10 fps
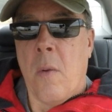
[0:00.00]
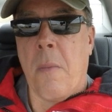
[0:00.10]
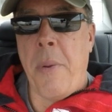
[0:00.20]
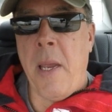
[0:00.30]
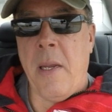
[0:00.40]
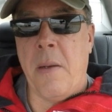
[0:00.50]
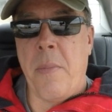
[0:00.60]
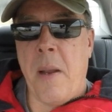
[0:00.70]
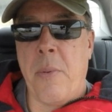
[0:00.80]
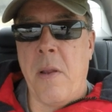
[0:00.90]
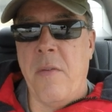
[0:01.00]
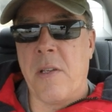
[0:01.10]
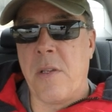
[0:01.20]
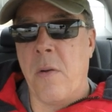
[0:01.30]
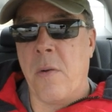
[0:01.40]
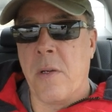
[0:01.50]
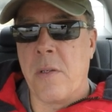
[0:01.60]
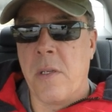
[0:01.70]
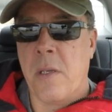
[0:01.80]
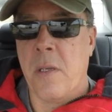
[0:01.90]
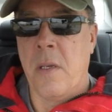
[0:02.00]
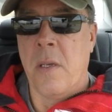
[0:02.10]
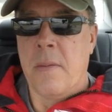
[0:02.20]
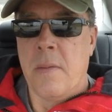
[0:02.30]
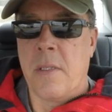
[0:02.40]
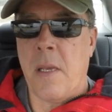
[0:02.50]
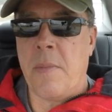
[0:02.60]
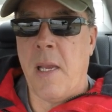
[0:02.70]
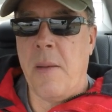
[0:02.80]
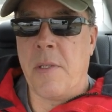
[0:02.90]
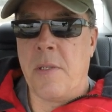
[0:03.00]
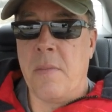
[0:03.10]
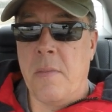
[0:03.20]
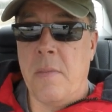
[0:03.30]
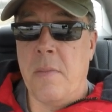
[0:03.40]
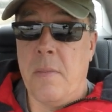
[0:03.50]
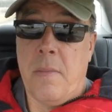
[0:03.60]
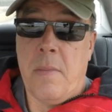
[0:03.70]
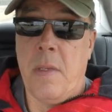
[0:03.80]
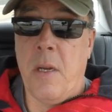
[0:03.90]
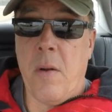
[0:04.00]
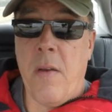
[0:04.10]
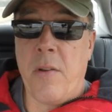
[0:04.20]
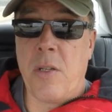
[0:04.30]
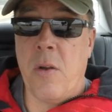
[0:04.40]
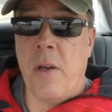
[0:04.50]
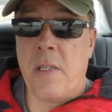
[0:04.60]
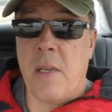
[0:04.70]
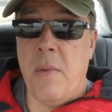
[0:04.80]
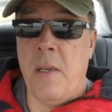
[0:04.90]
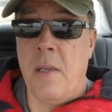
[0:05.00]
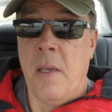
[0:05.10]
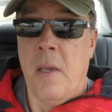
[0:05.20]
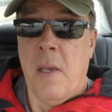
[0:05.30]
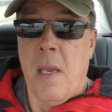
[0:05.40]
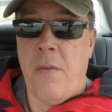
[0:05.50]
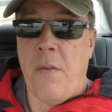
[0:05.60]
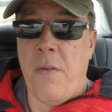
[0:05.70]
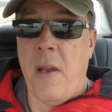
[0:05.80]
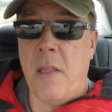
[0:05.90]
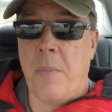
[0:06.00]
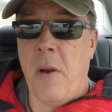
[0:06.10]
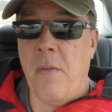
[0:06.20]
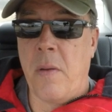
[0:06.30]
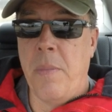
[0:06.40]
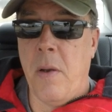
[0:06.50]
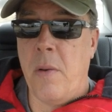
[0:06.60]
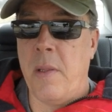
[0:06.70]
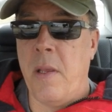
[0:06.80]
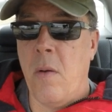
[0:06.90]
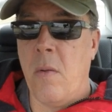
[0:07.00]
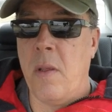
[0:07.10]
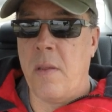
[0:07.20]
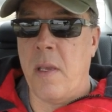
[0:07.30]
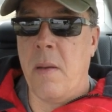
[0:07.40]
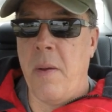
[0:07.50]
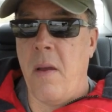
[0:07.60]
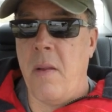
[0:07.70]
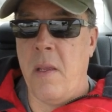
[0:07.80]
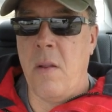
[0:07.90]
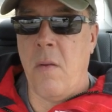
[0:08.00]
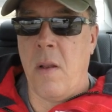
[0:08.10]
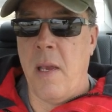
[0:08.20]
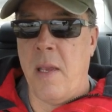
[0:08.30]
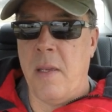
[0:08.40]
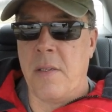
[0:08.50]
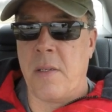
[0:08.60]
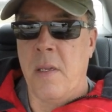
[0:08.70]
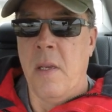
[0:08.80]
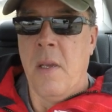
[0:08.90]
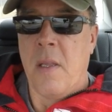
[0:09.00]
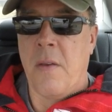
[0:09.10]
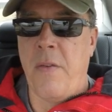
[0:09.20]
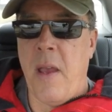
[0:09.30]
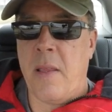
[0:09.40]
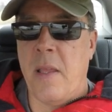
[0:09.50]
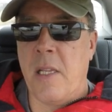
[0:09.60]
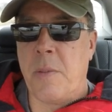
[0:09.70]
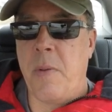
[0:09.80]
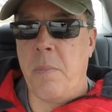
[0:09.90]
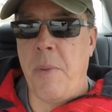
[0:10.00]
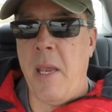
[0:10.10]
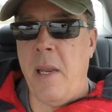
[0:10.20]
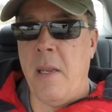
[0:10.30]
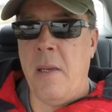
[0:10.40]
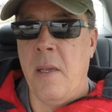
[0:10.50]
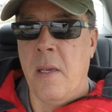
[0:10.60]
were painted by previous owners. Sometimes you don't have a choice. I mean, if you find the perfect boat and the only thing about it you don't like is the fact that it's been painted,